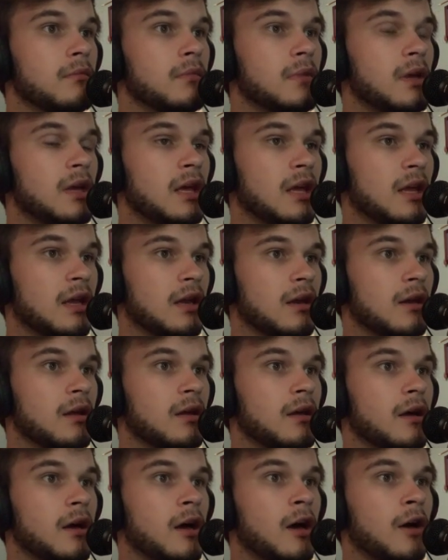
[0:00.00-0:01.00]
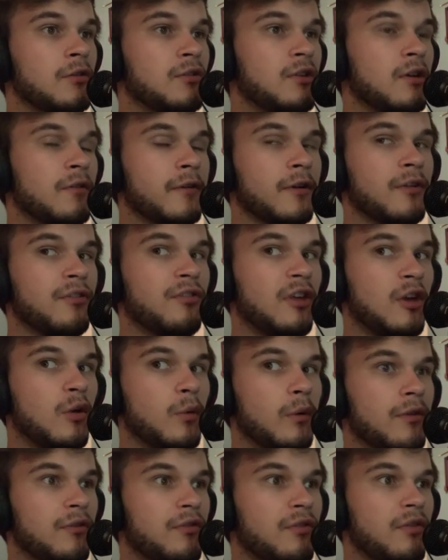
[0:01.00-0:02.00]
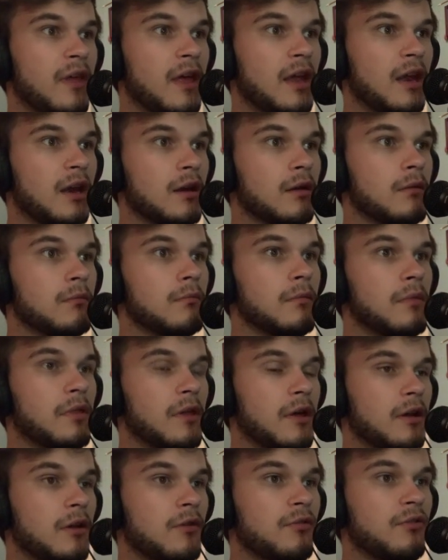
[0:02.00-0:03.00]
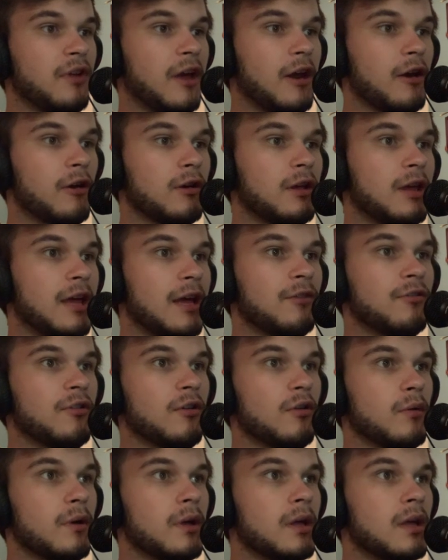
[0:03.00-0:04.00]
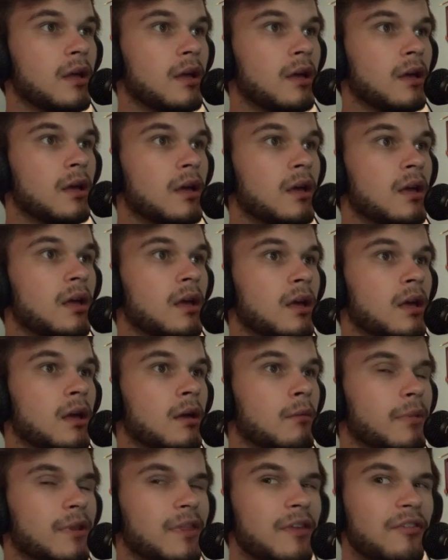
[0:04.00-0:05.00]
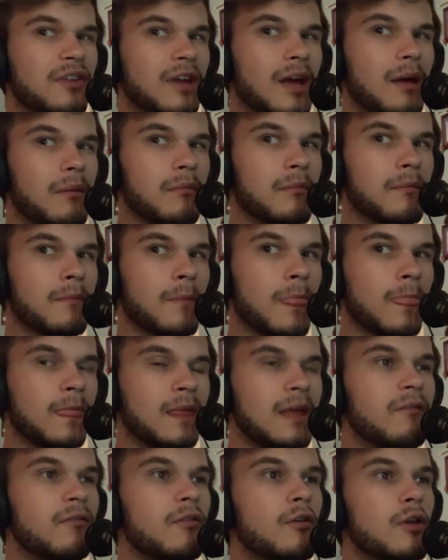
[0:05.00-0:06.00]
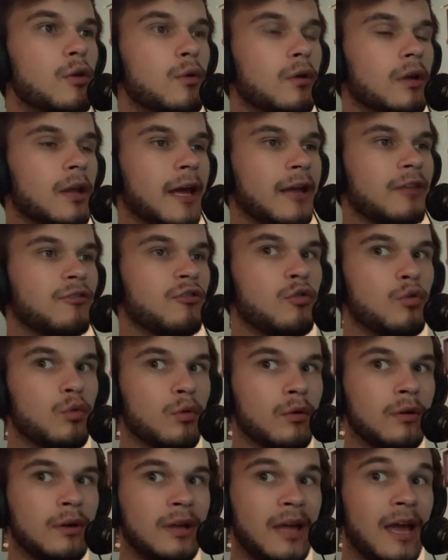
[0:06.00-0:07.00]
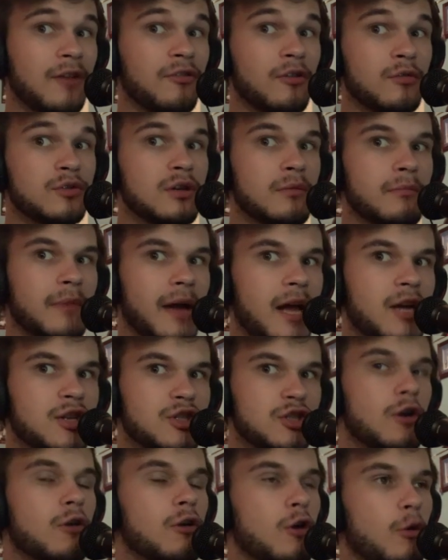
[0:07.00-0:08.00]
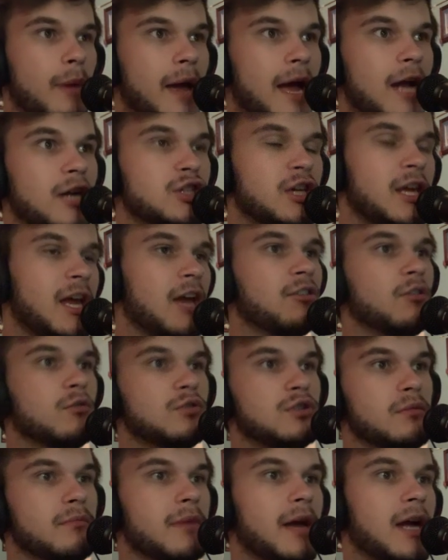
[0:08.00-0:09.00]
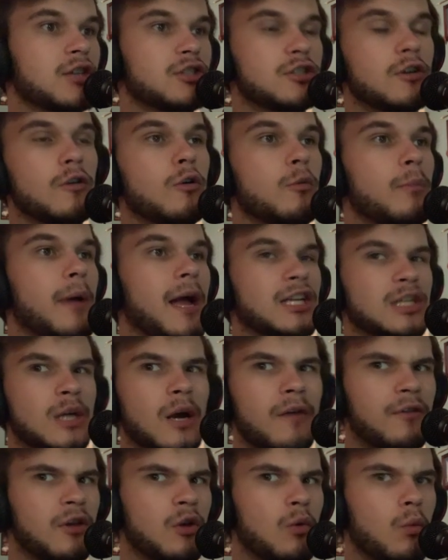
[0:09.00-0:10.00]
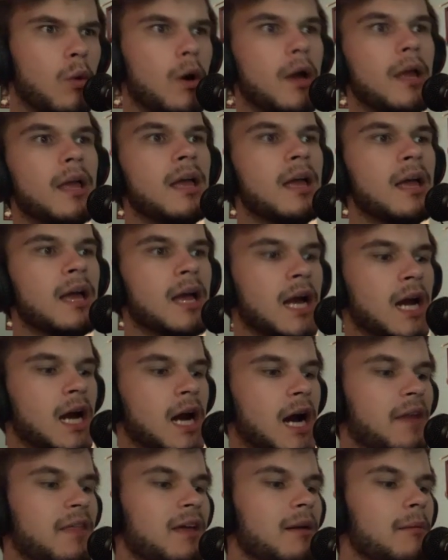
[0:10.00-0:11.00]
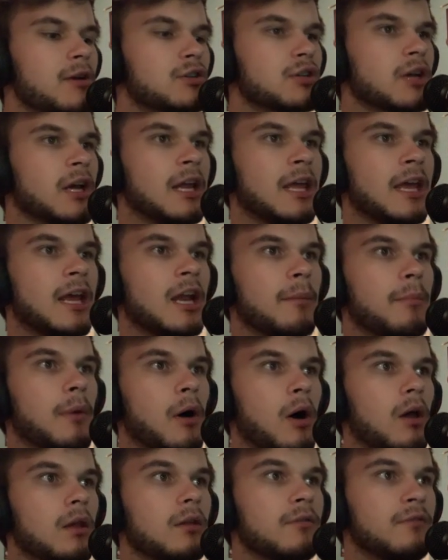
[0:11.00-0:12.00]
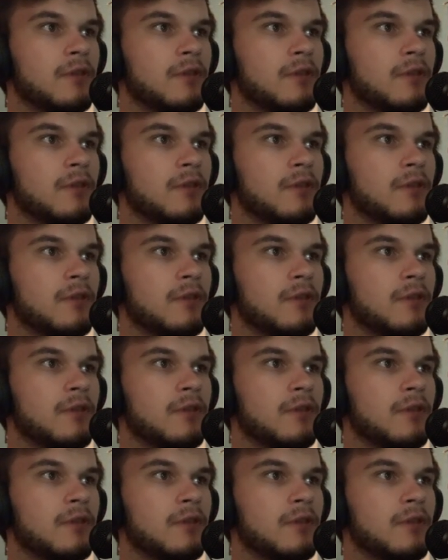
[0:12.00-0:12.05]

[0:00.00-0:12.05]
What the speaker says: in a different sequence than the standard Kanto. But this time, even though you could do Kanto Gym Badge, Johto Badge, Kanto Gym Badge, Johto Badge, however you want, I think I'm actually going to hit up all of